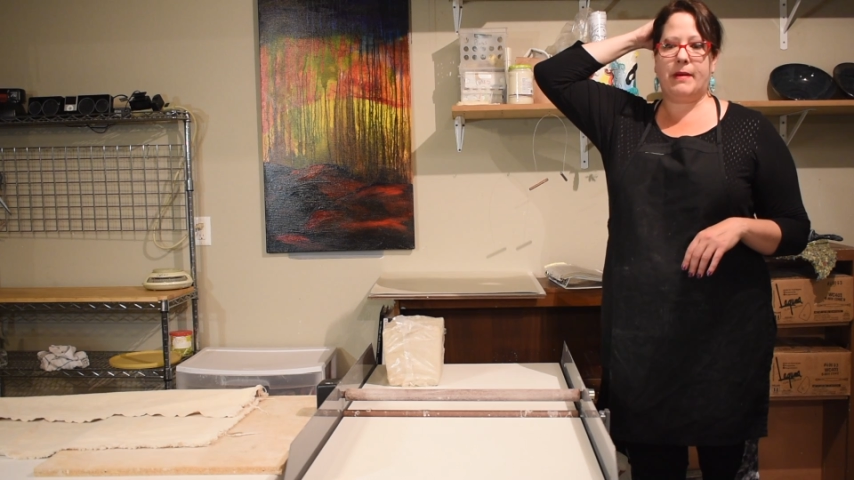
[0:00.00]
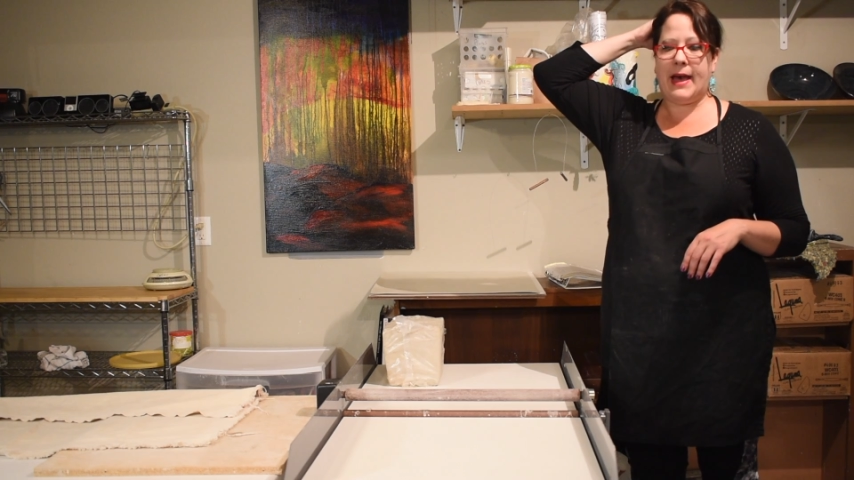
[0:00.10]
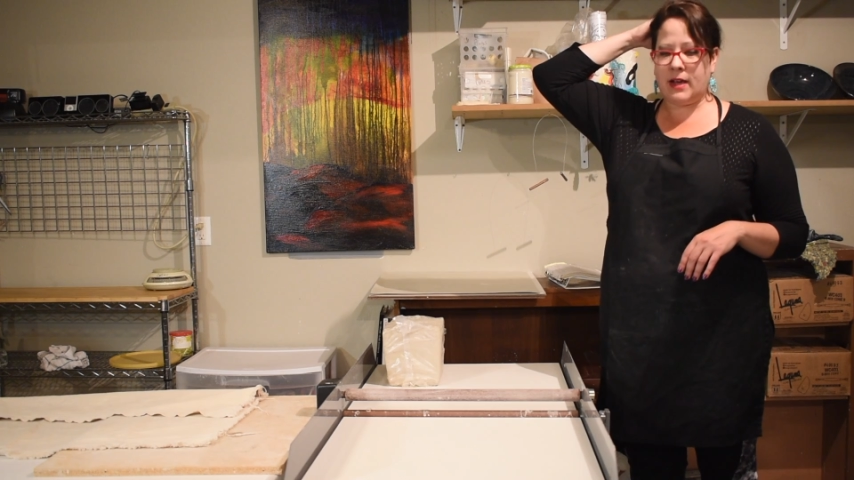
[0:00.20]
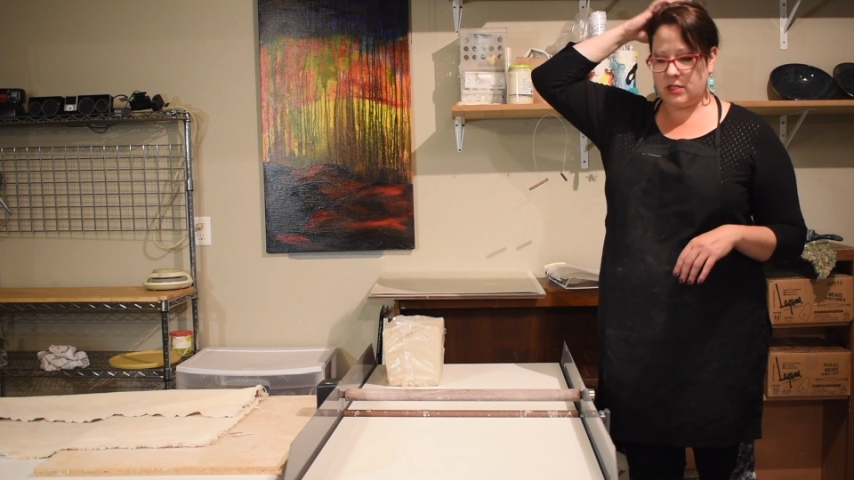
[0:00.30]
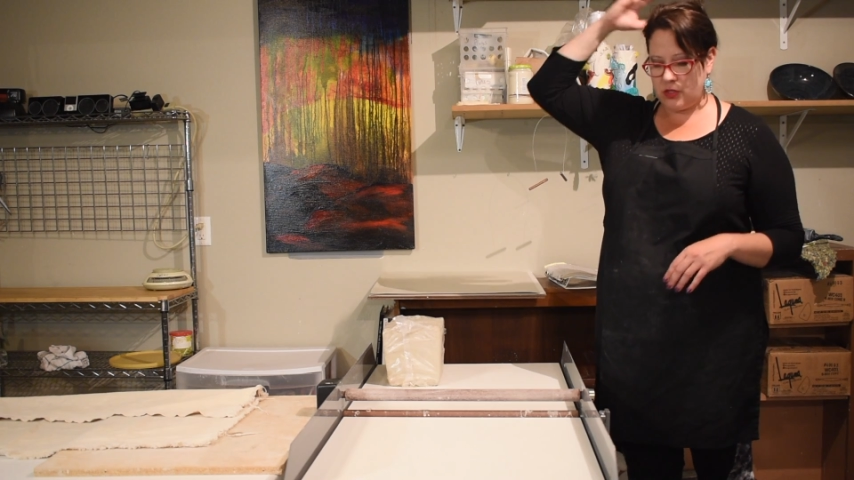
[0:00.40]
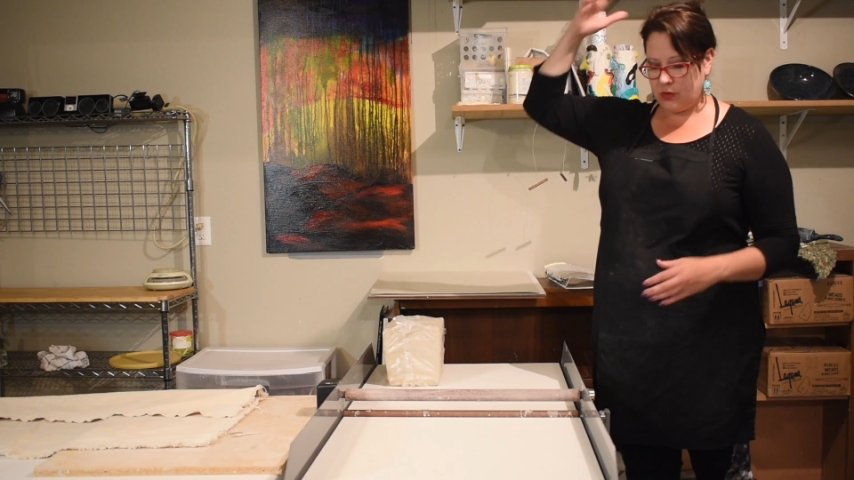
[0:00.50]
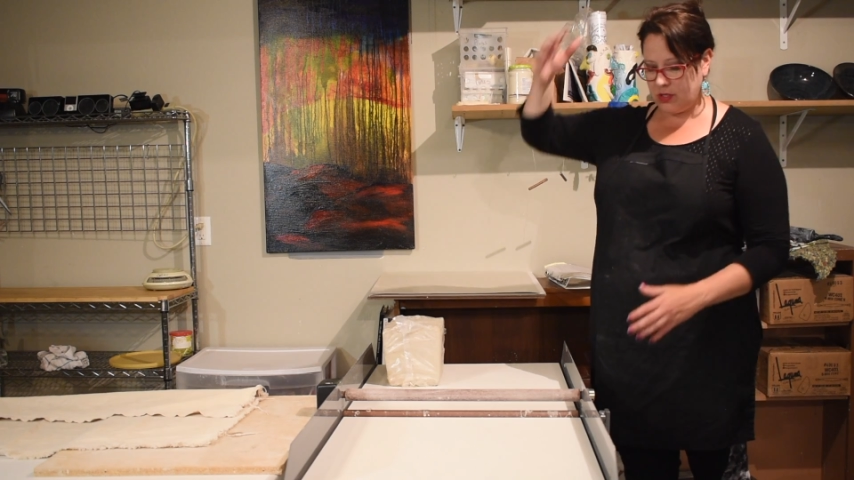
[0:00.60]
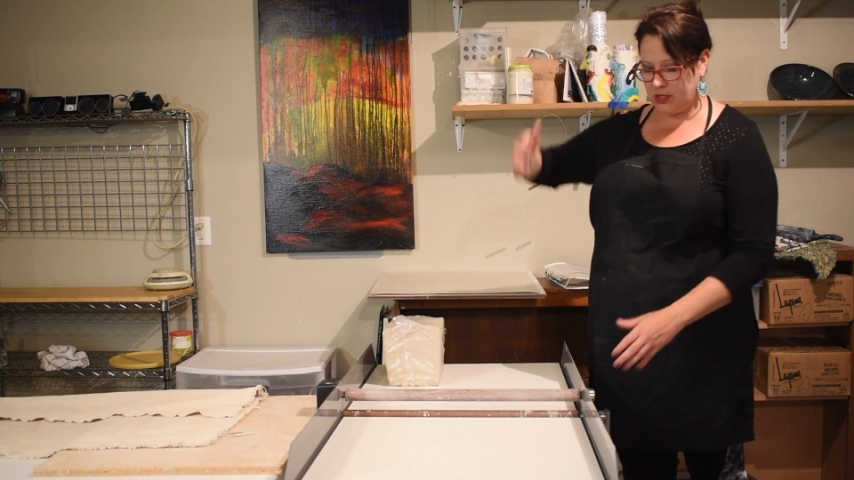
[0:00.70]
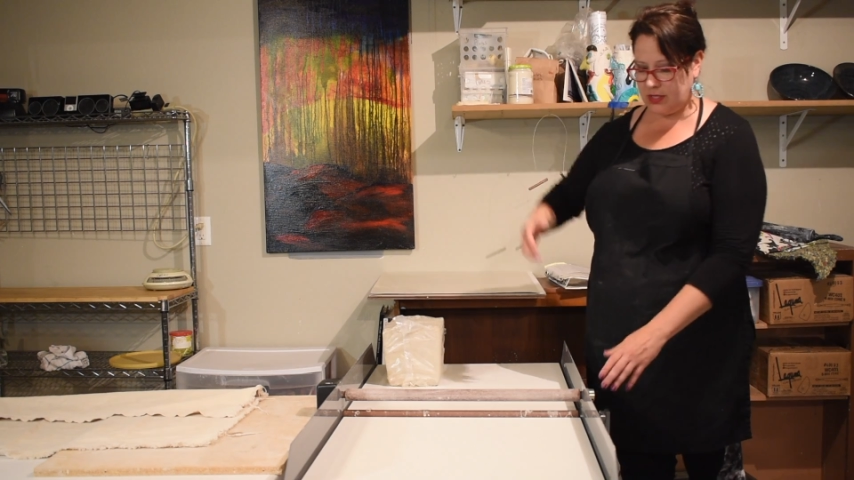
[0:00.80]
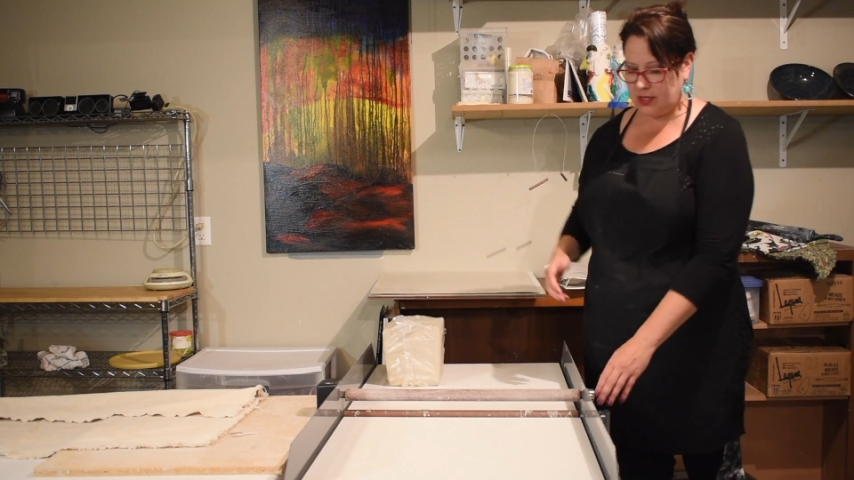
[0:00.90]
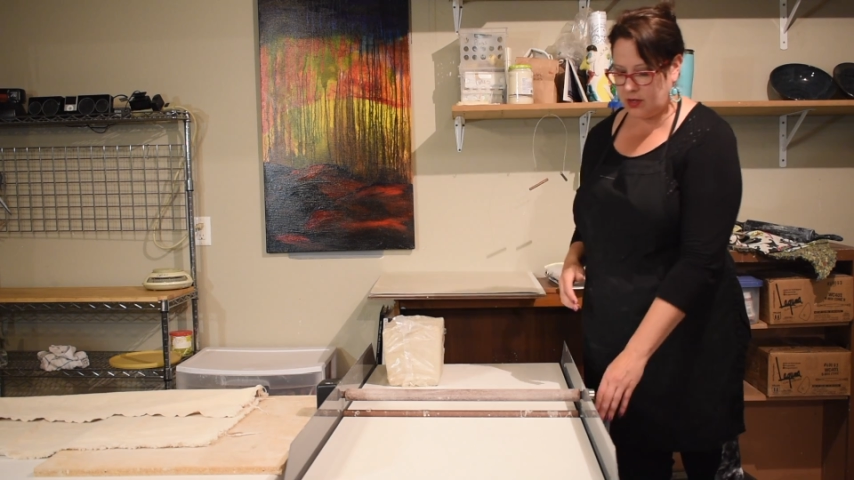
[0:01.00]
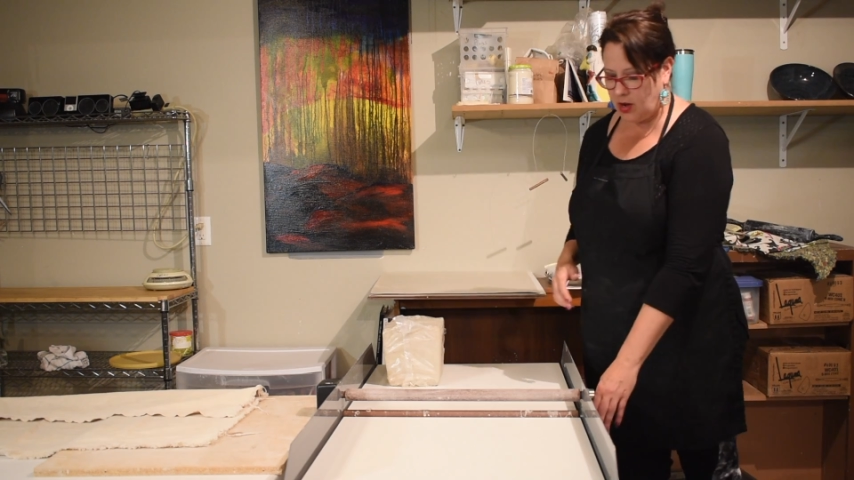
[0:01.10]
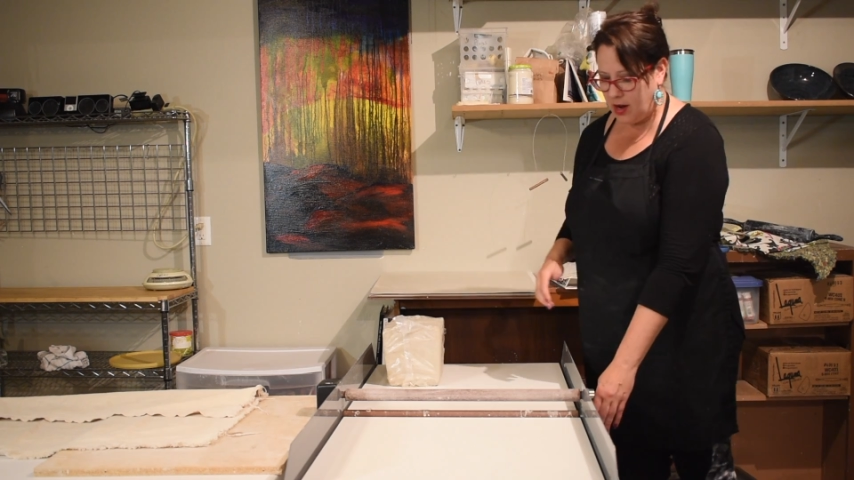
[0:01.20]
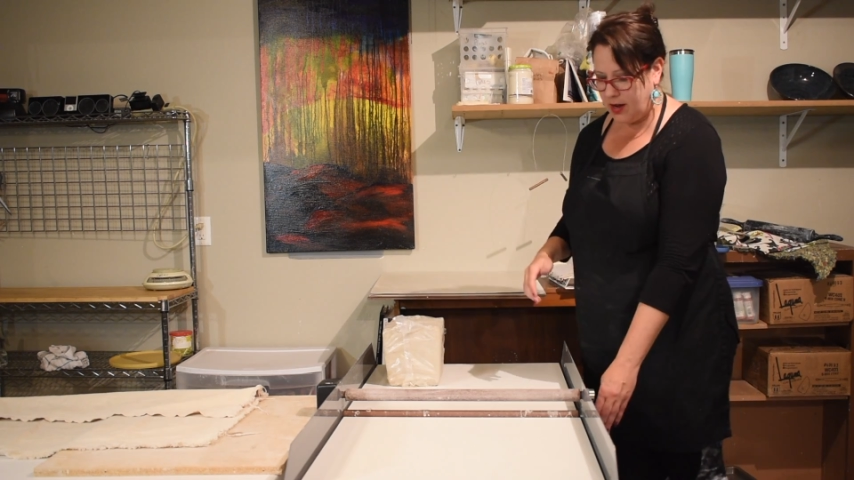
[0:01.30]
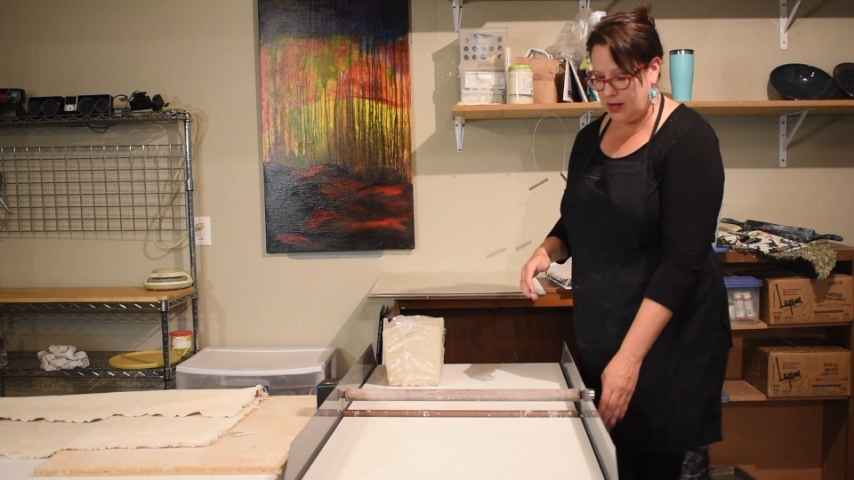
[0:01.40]
back so it doesn't get
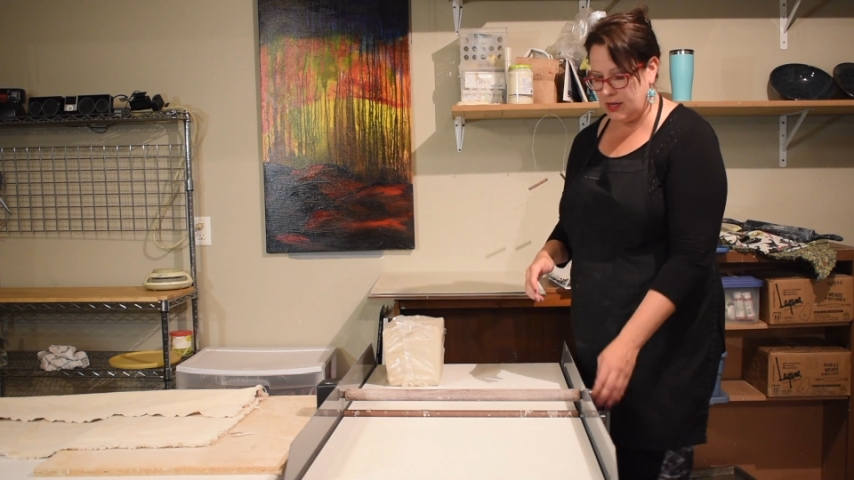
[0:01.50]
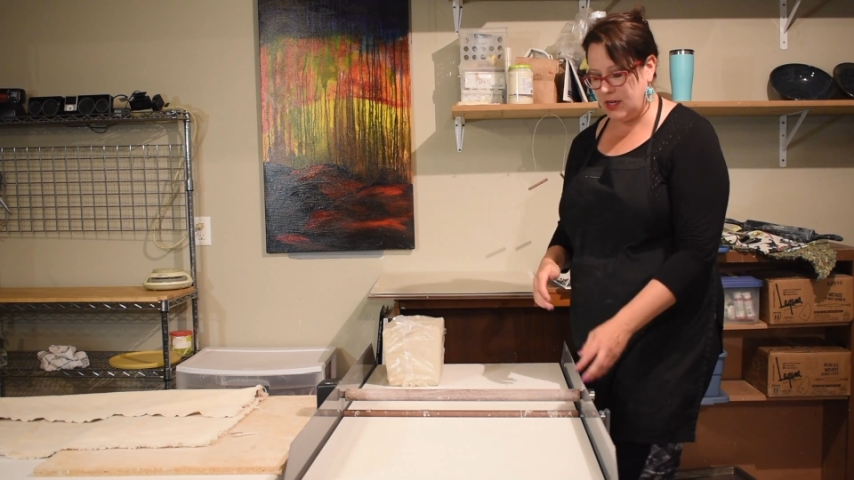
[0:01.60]
caught in